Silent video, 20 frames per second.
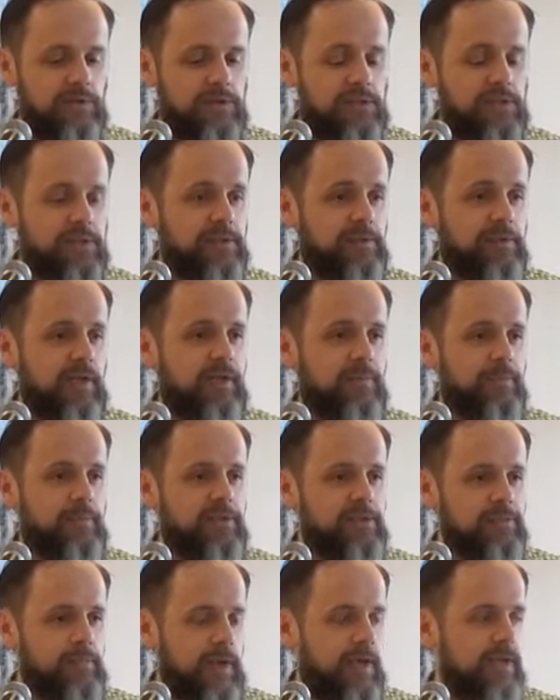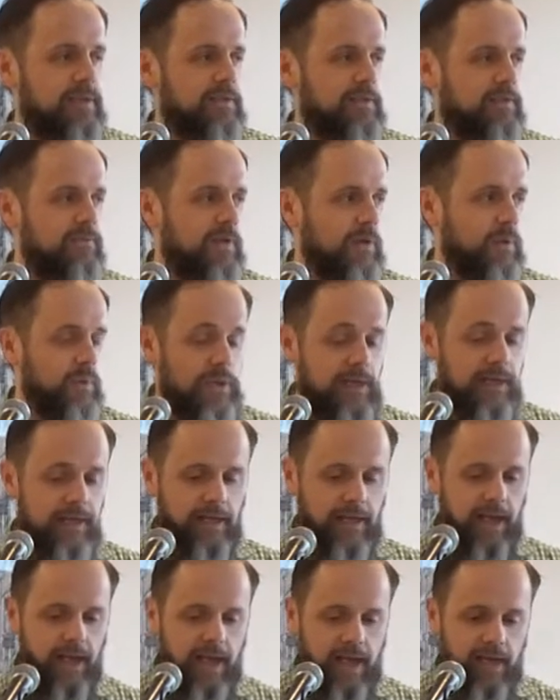there's sort of a perspective that we
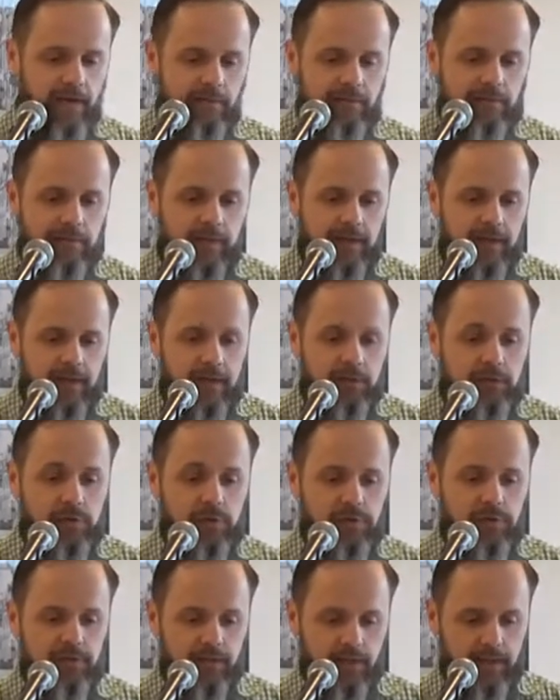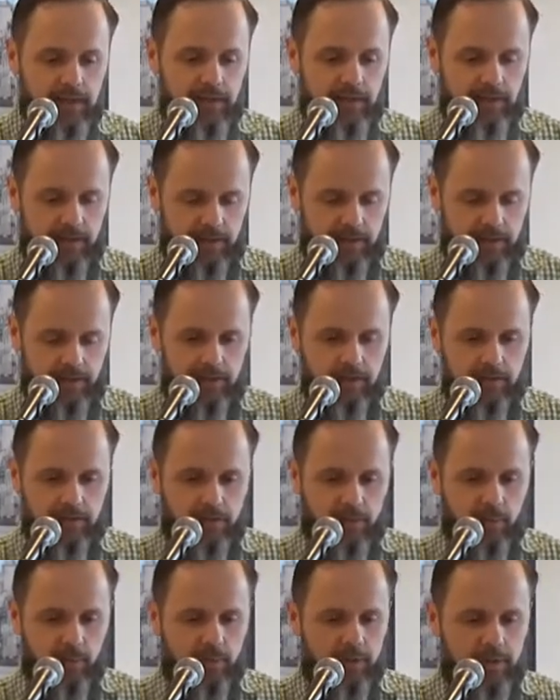can have to delight
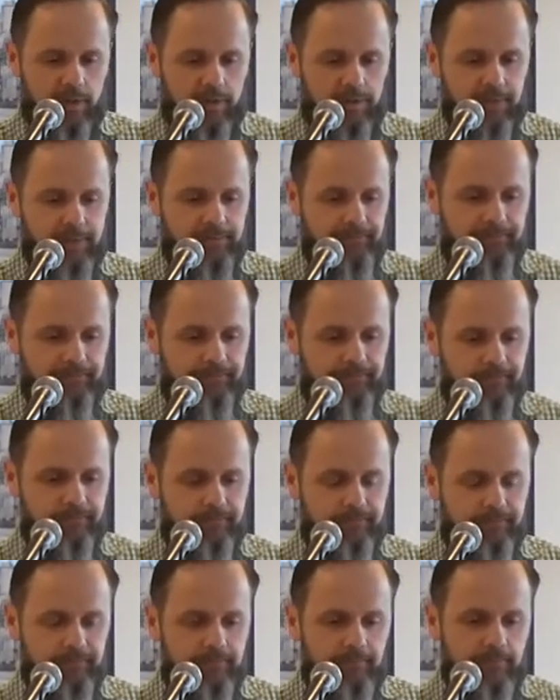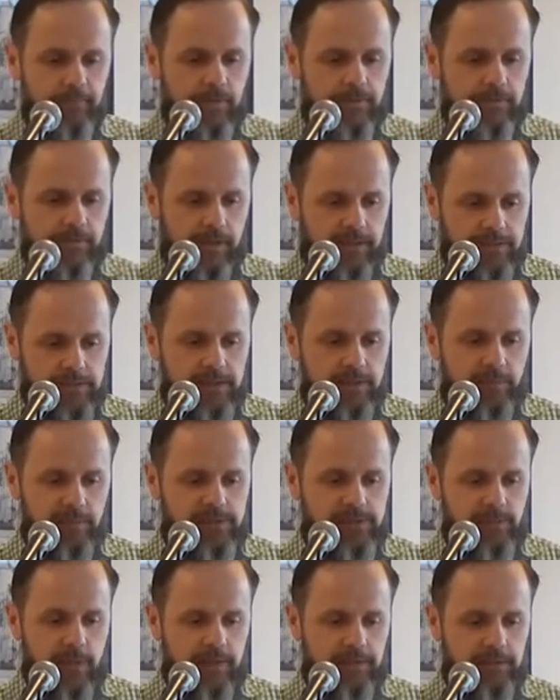in the Word. Mm. So that's the
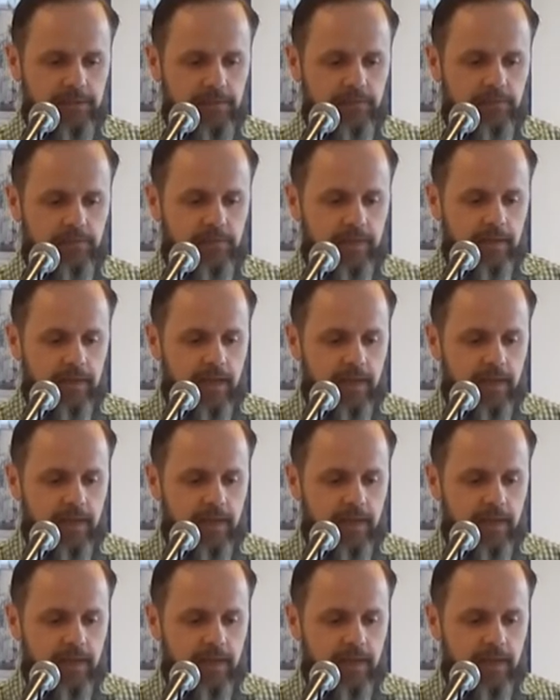perspective.